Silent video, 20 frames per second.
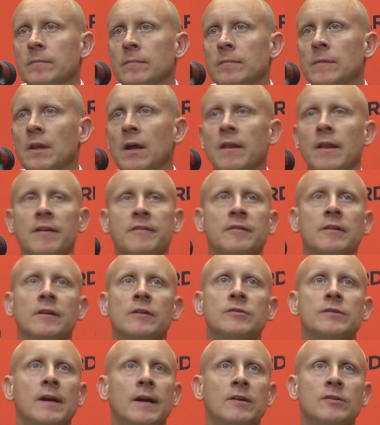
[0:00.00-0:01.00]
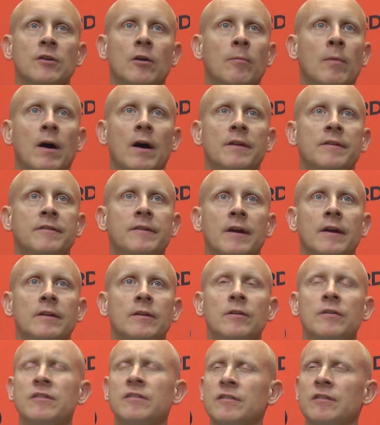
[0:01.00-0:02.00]
None of that's going to change our mindset. You
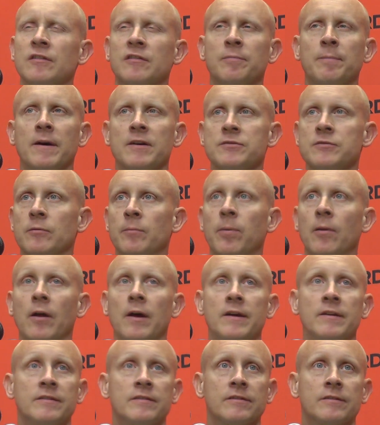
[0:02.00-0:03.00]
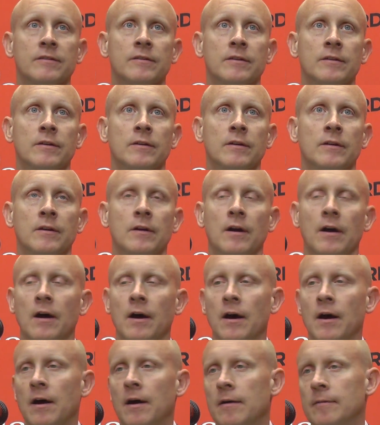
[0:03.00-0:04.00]
know, this is a special place.
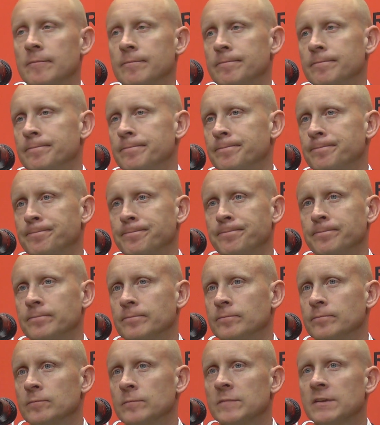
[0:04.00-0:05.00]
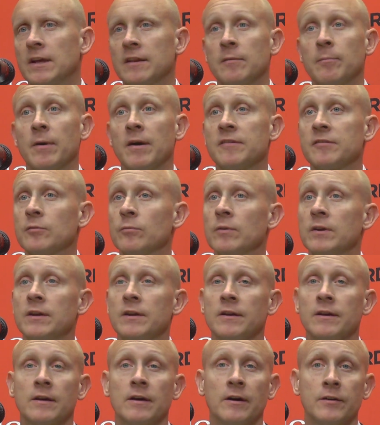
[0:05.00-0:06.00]
It's got the best arena
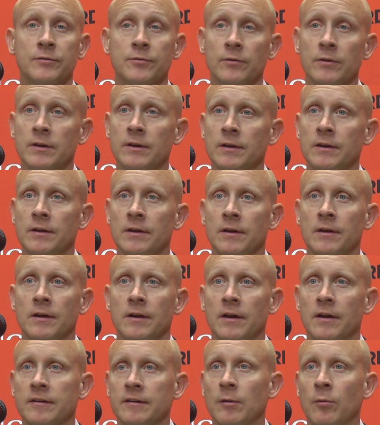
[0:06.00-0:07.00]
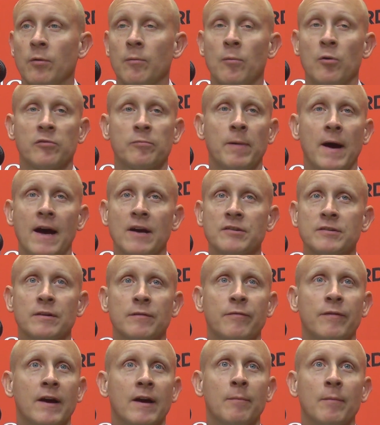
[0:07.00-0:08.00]
in the country. It's got one of the most
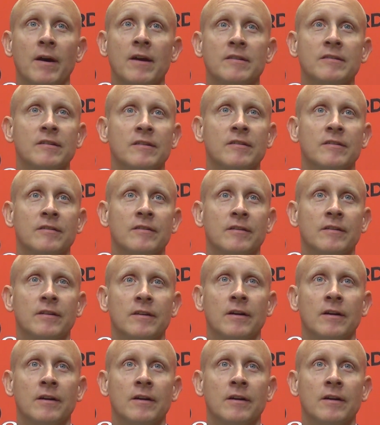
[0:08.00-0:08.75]
passionate fan bases